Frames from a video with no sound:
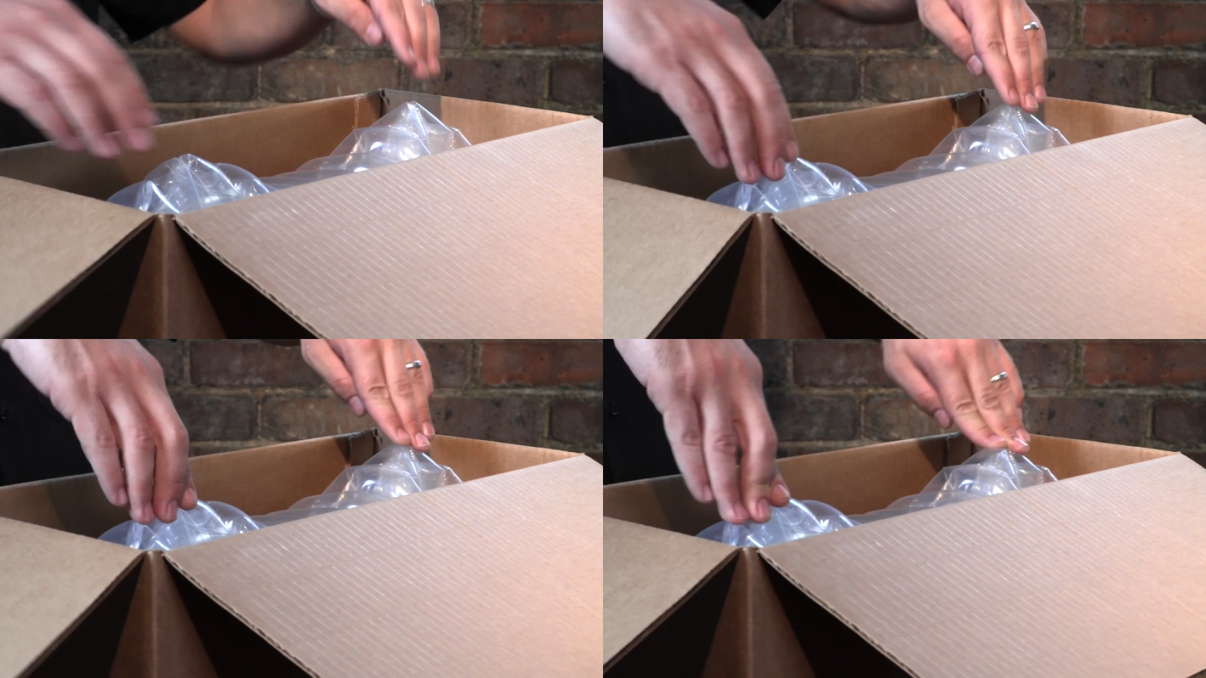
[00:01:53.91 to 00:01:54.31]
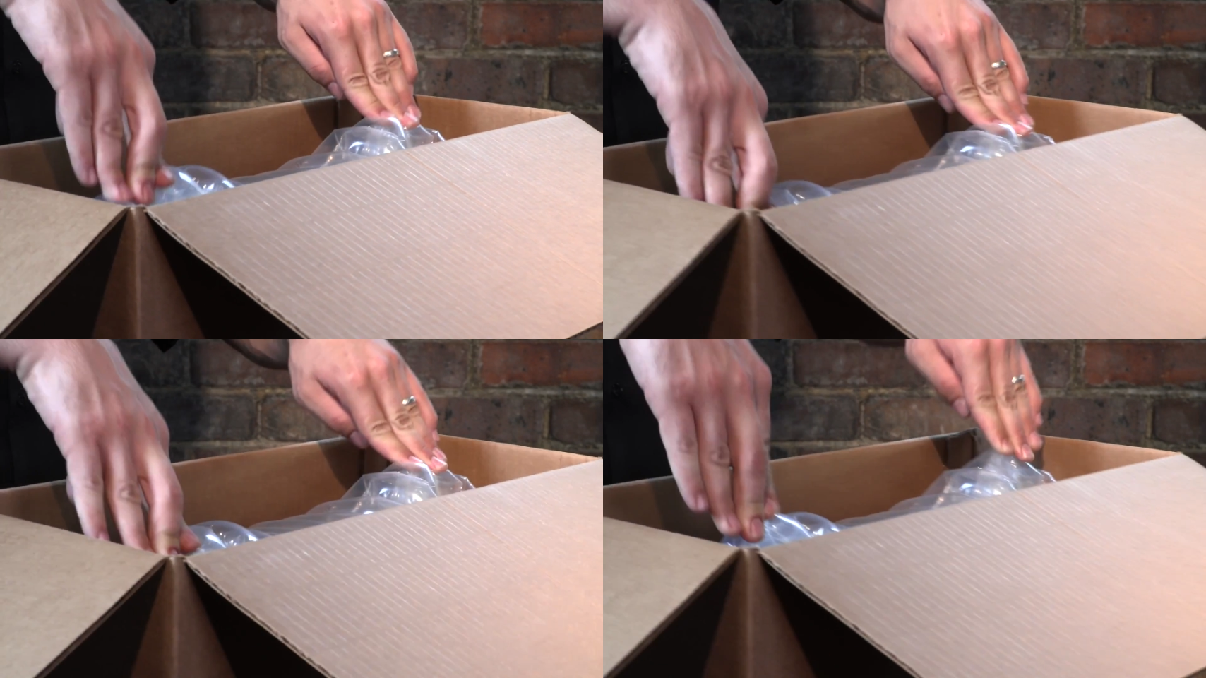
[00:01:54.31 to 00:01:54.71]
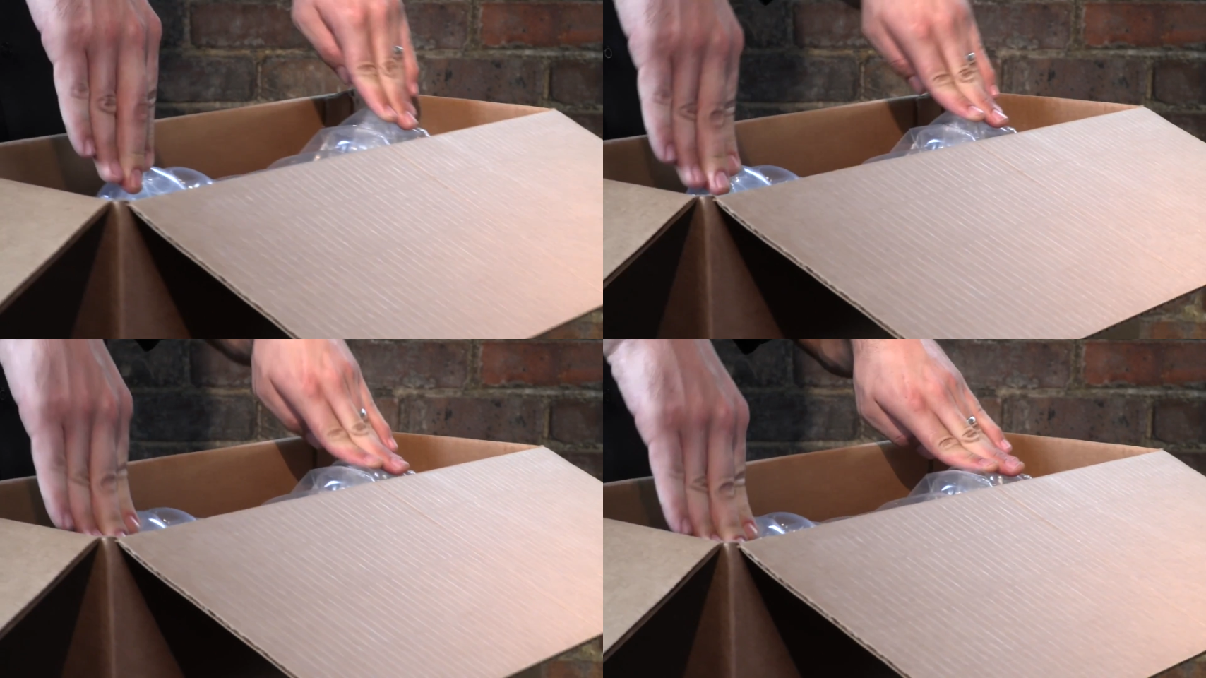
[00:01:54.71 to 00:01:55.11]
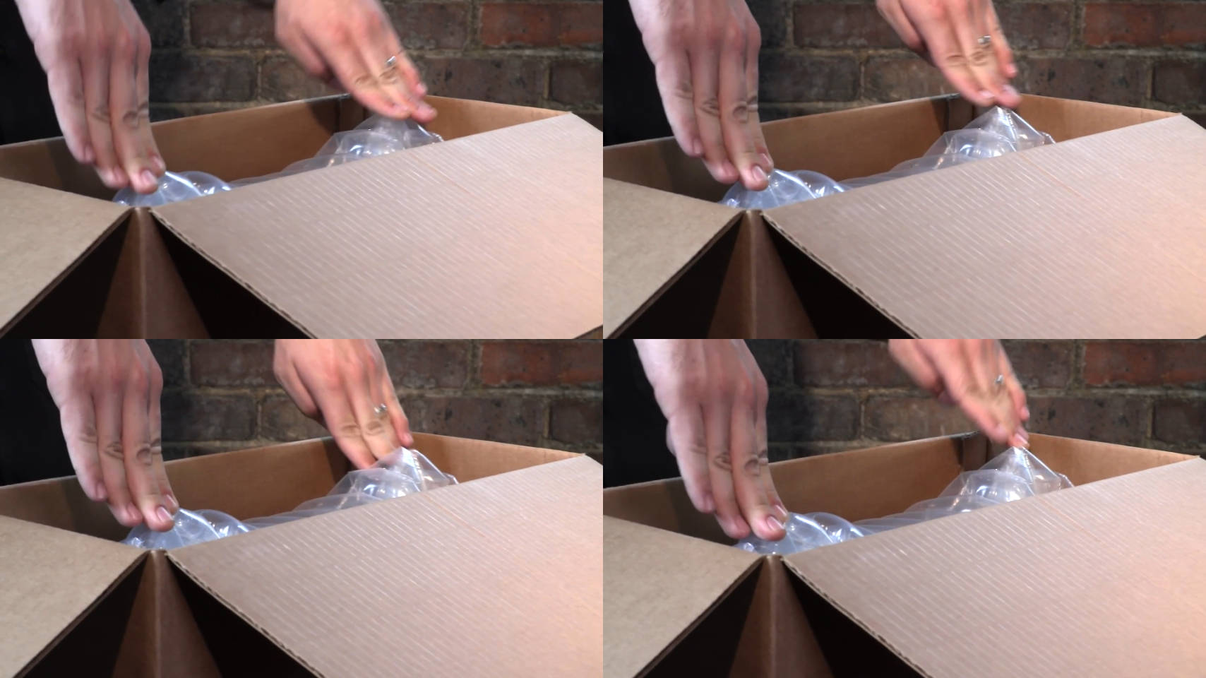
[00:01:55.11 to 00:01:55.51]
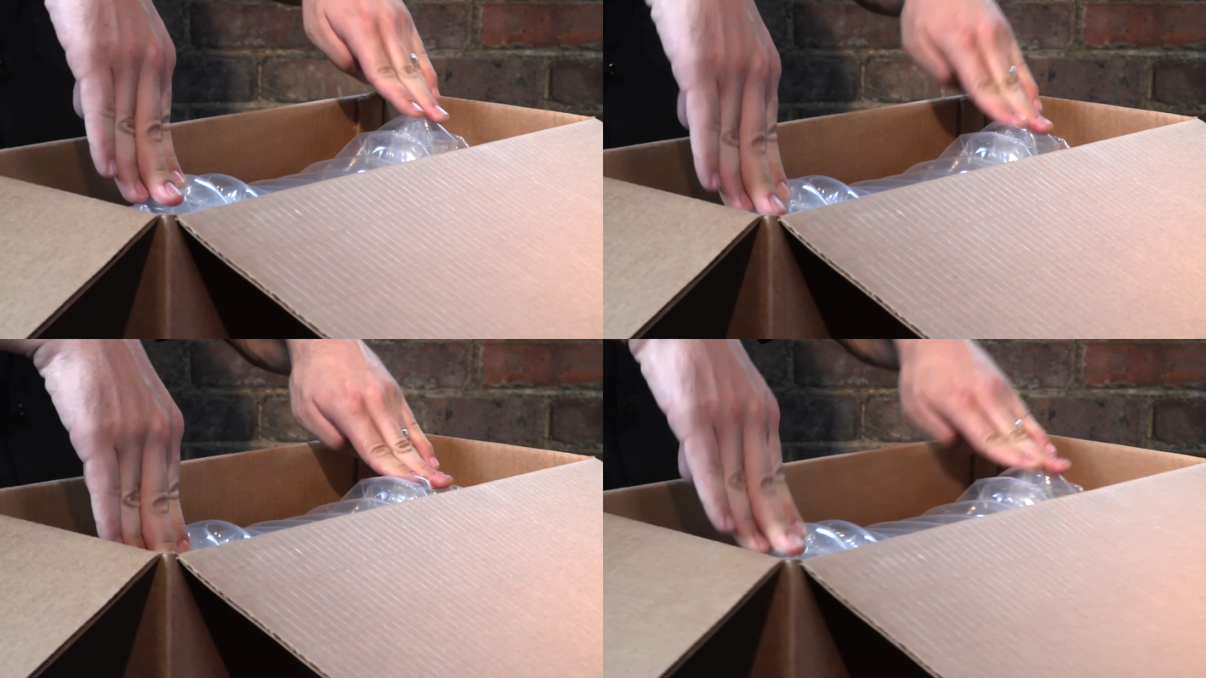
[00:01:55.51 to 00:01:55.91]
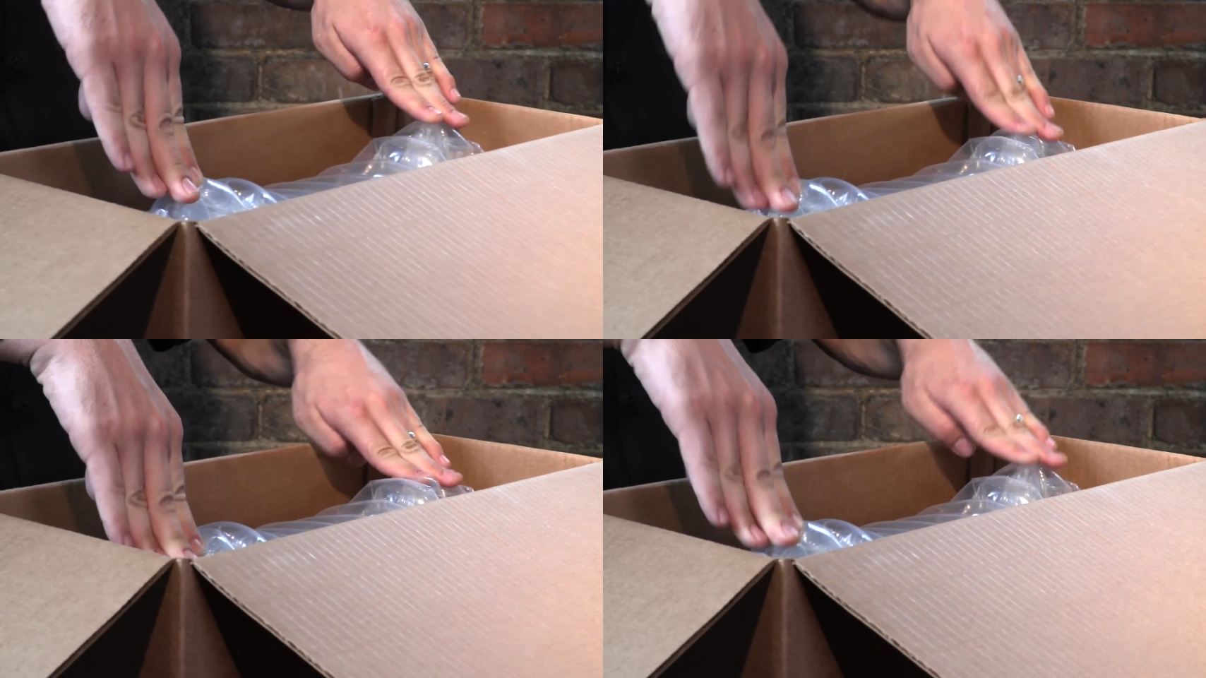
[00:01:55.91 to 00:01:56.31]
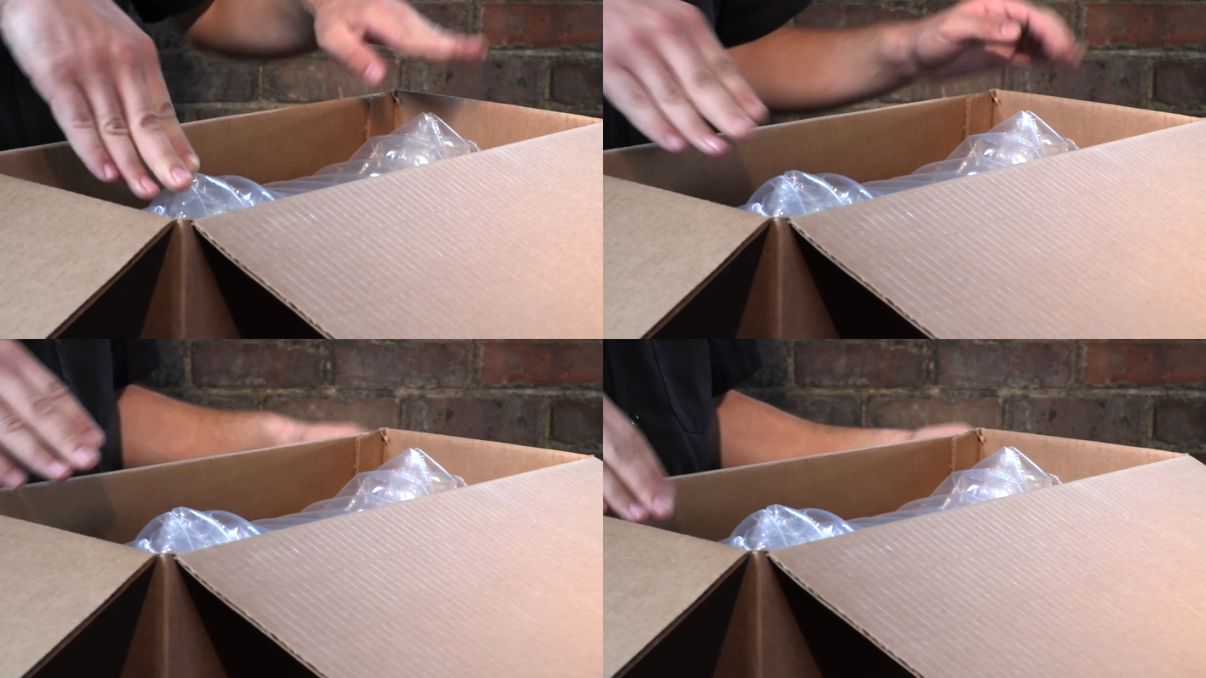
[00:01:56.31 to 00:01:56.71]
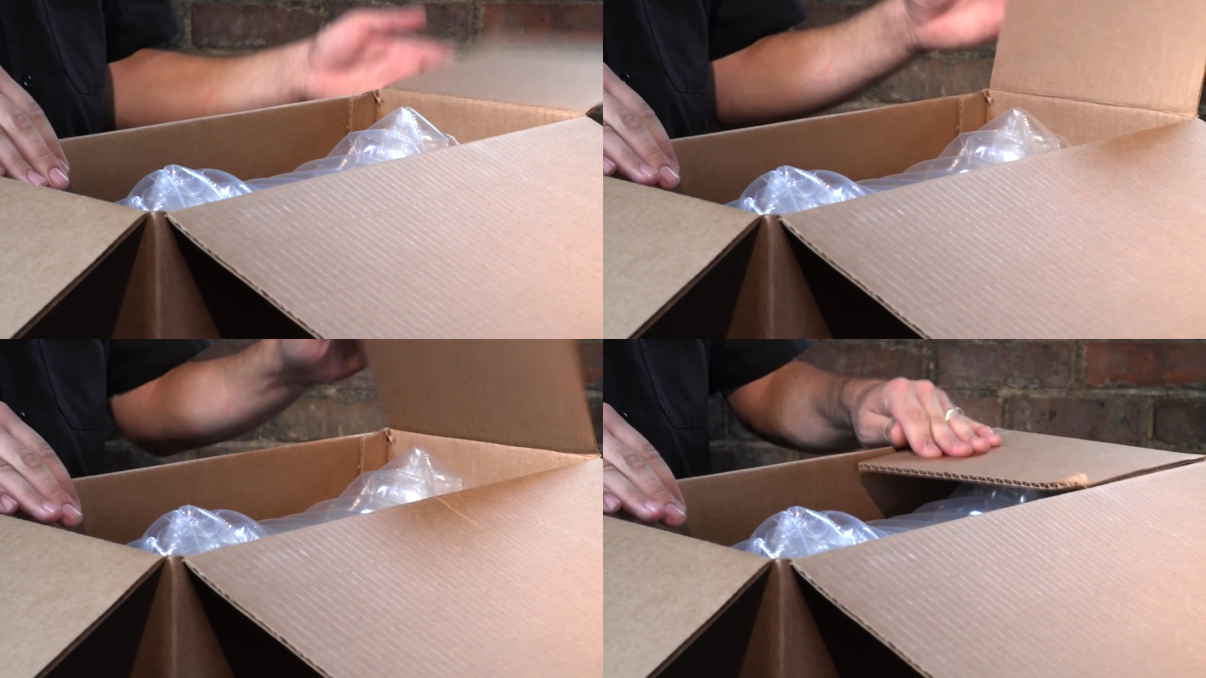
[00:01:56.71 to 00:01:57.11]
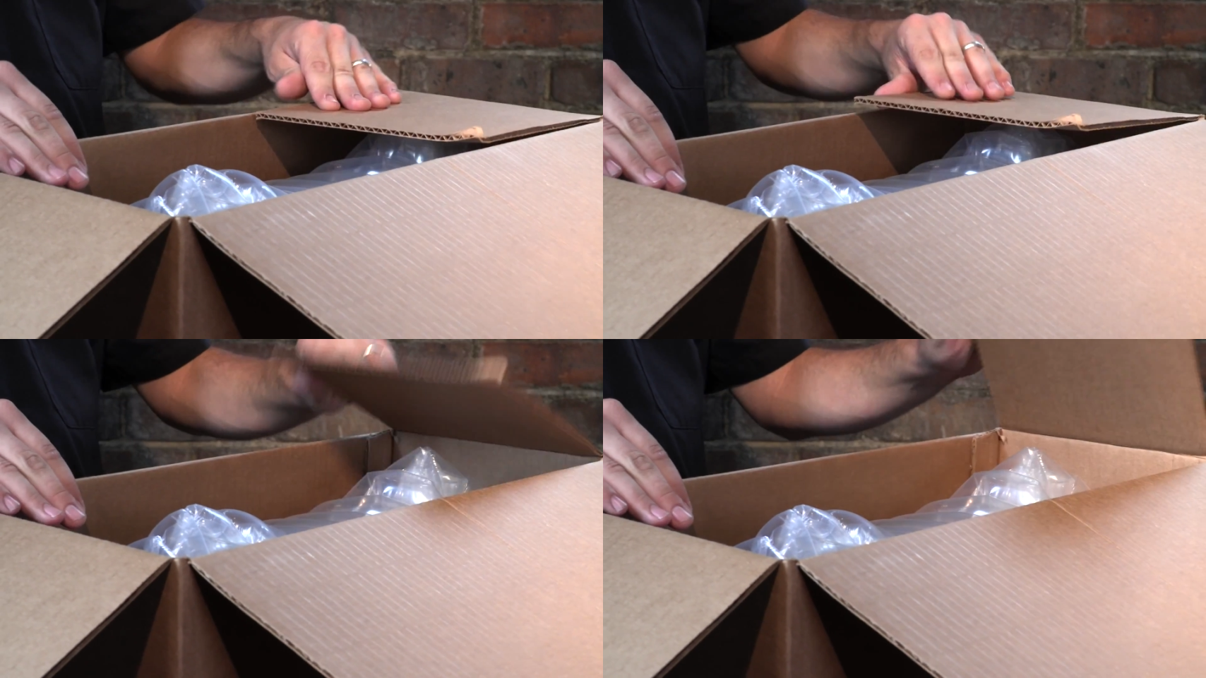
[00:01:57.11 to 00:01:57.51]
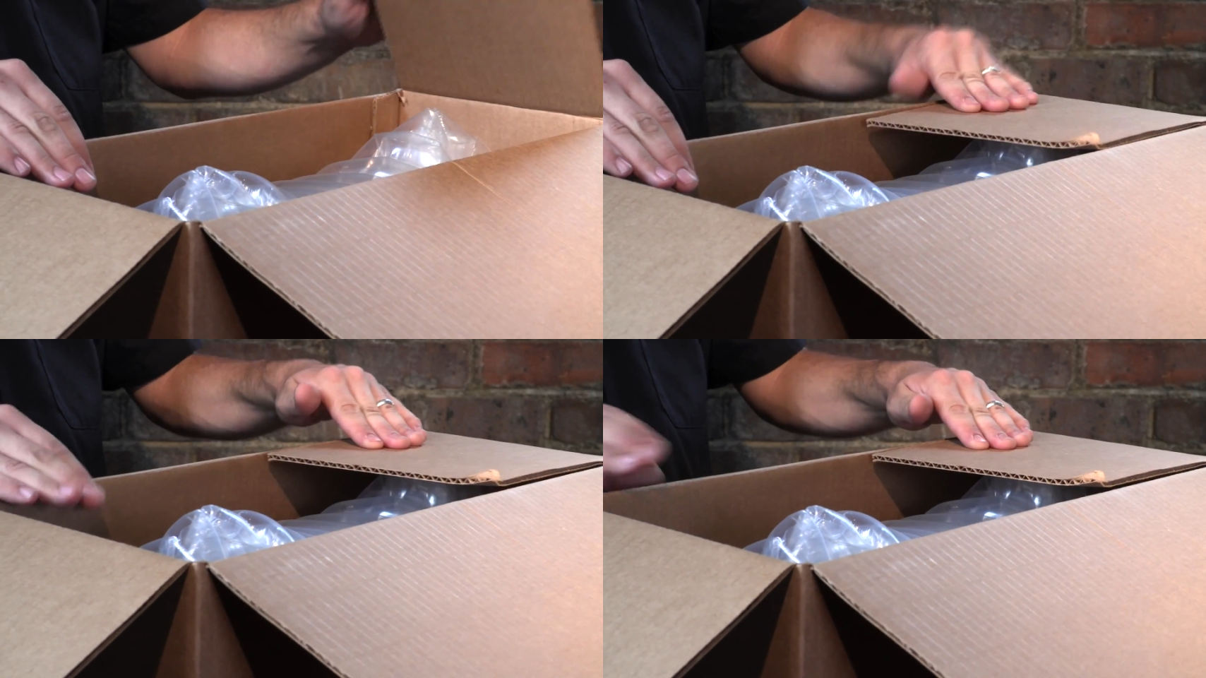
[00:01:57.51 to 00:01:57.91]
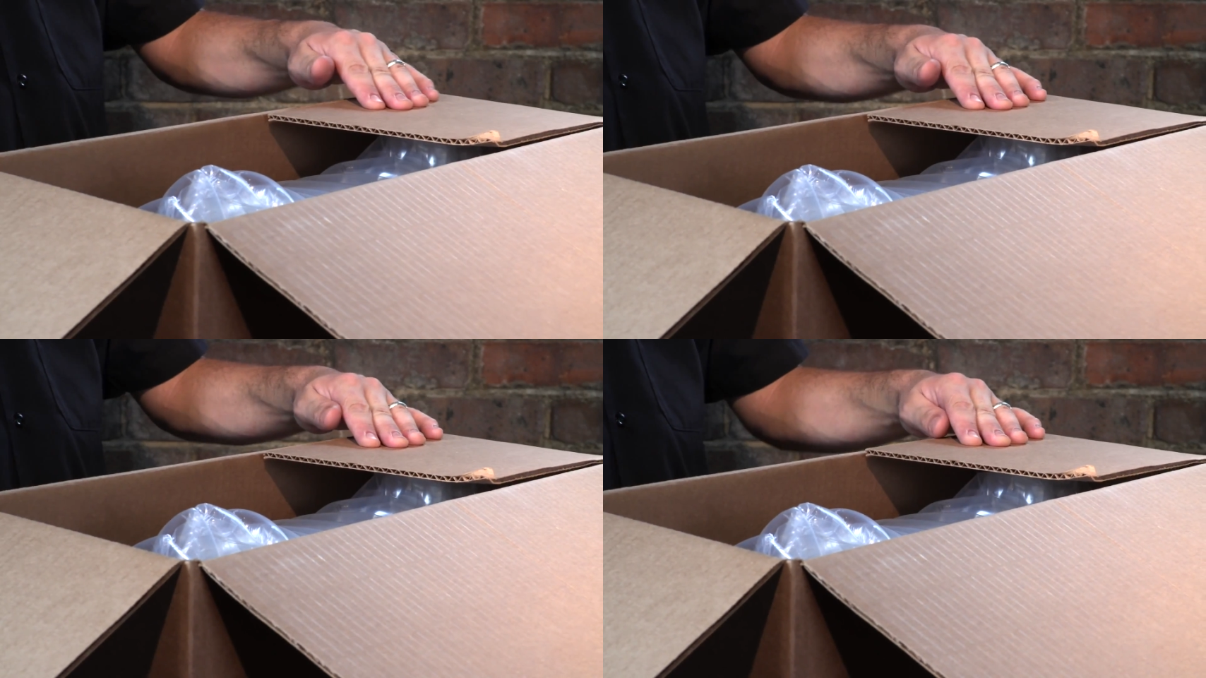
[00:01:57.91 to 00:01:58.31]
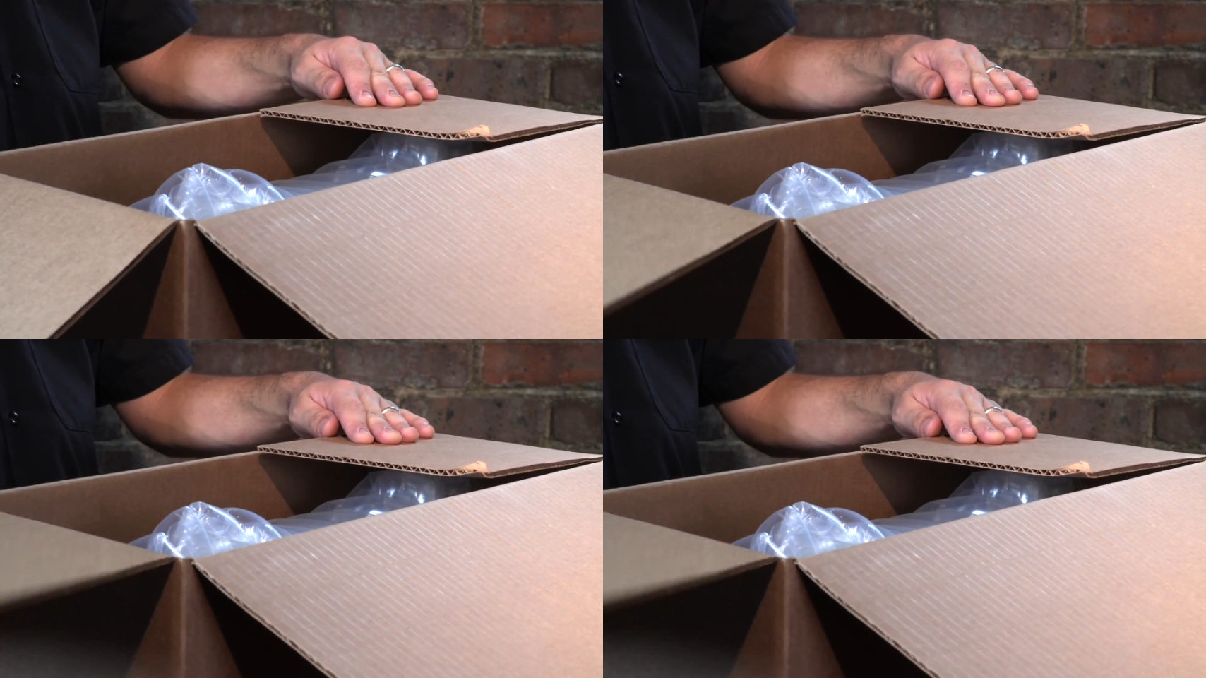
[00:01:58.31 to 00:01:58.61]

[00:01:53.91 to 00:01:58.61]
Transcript: (no speaker visible)